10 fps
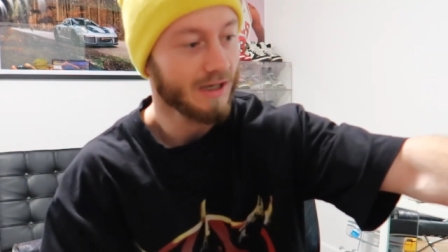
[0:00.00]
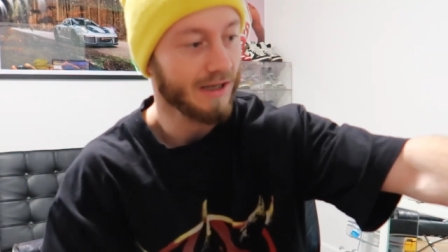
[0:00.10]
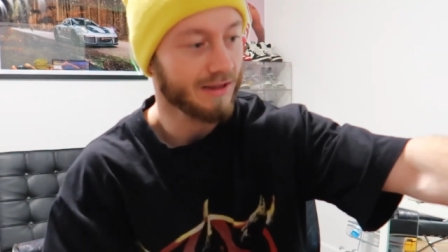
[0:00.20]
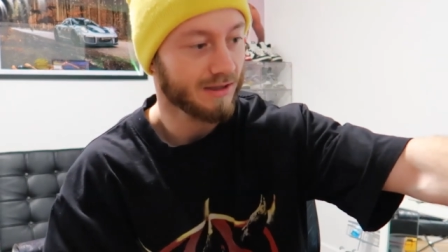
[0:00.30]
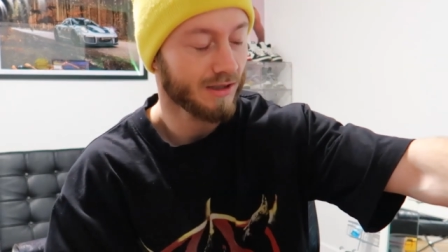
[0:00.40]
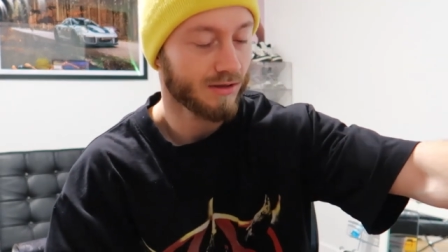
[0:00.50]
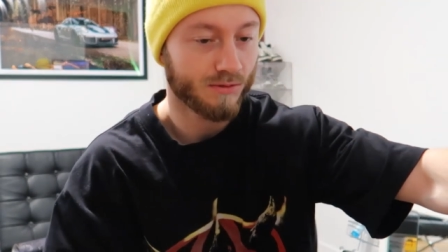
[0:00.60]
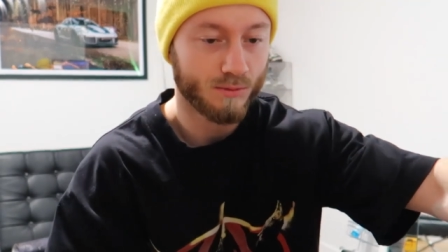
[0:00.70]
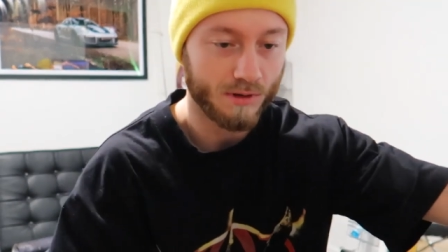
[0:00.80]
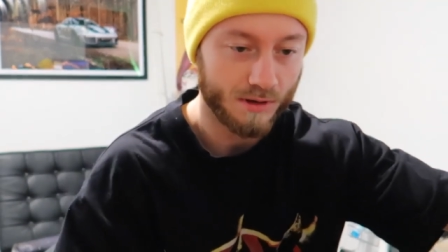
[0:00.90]
I think
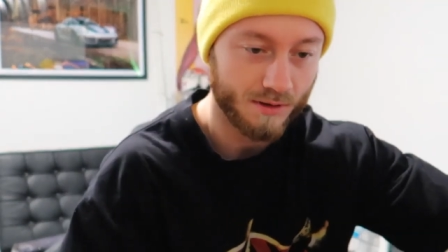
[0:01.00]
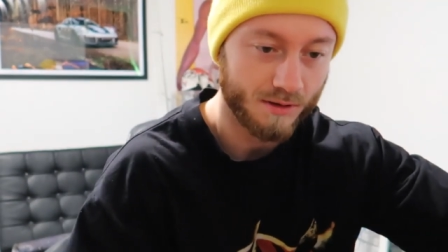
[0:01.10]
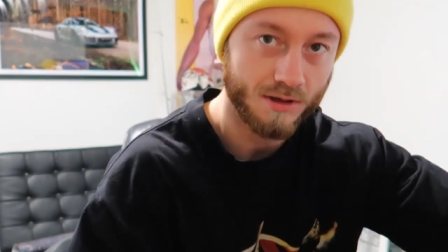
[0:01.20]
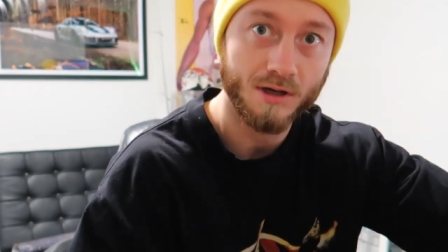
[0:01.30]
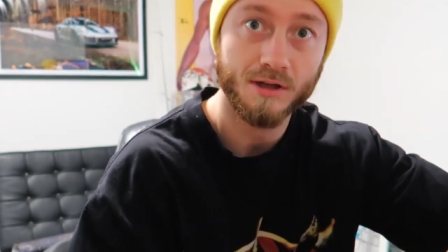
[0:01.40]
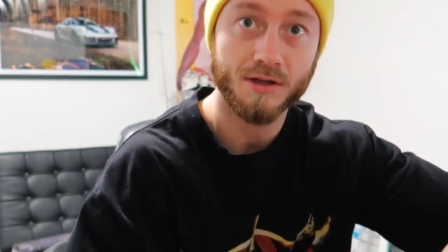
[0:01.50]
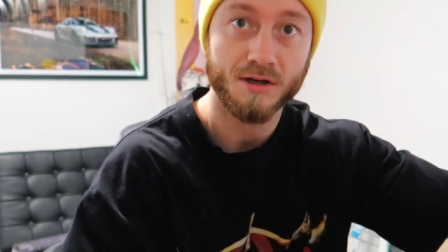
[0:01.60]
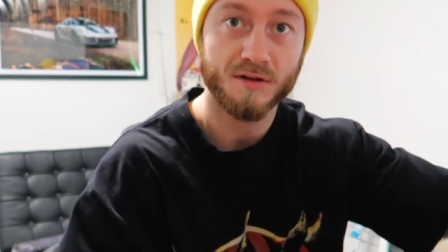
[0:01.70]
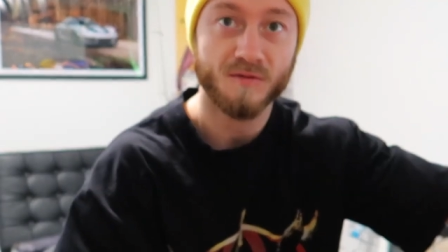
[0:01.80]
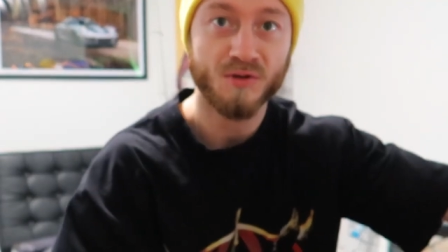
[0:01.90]
you are a
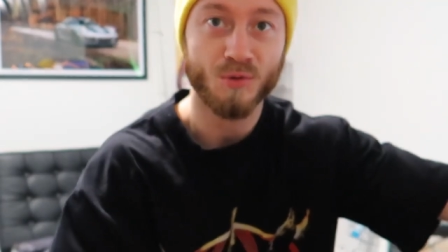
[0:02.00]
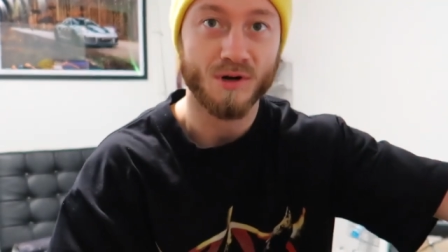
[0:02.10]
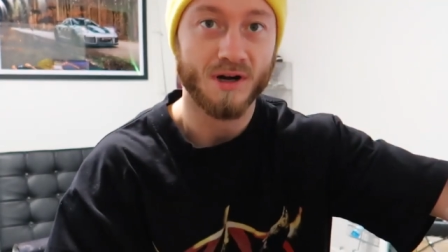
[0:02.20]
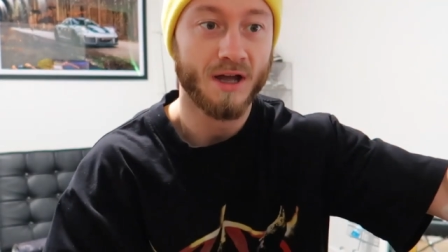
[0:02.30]
young viewer.